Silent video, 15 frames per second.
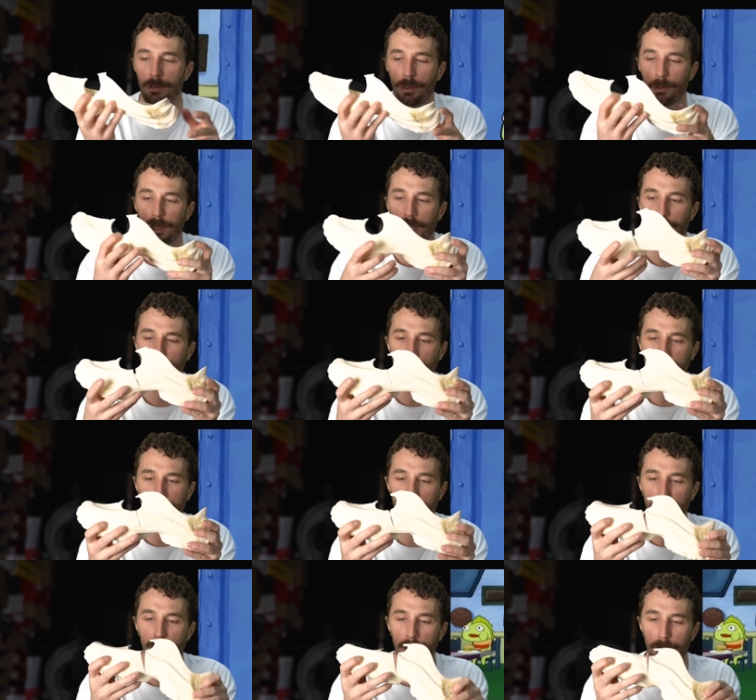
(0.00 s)
You 3D
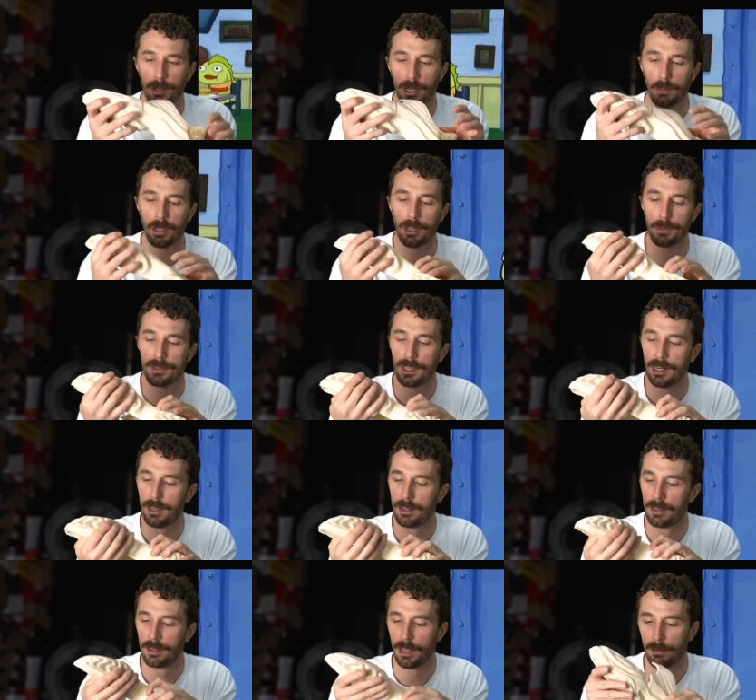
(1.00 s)
printing people are gonna be upset
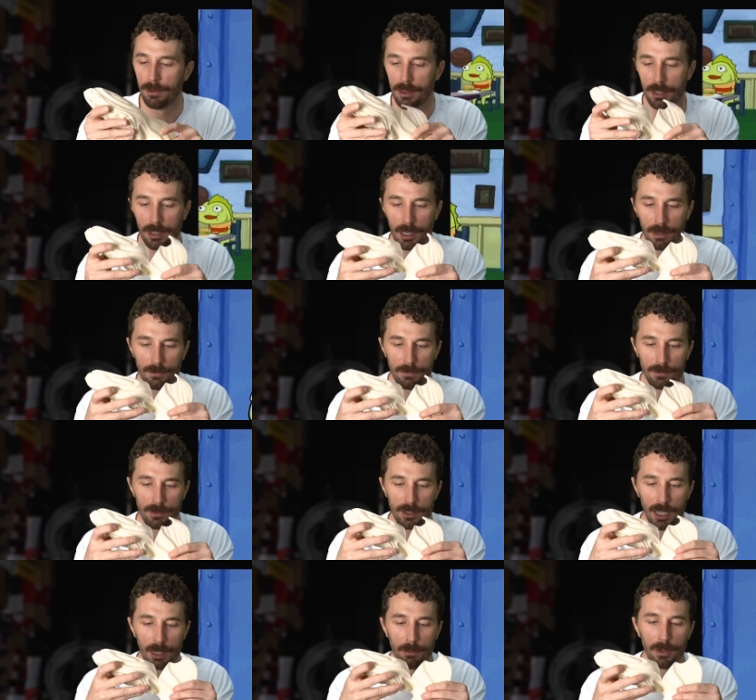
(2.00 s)
at everything that I've
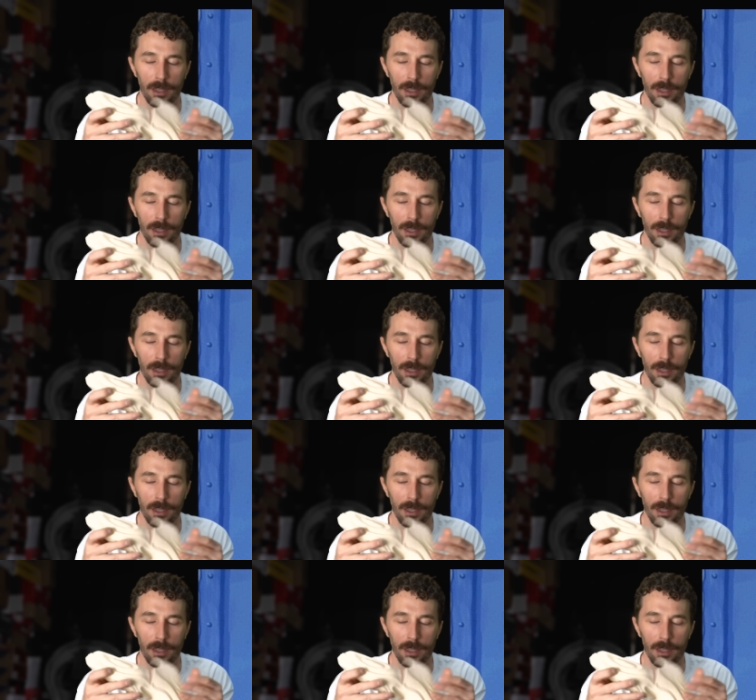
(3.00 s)
said,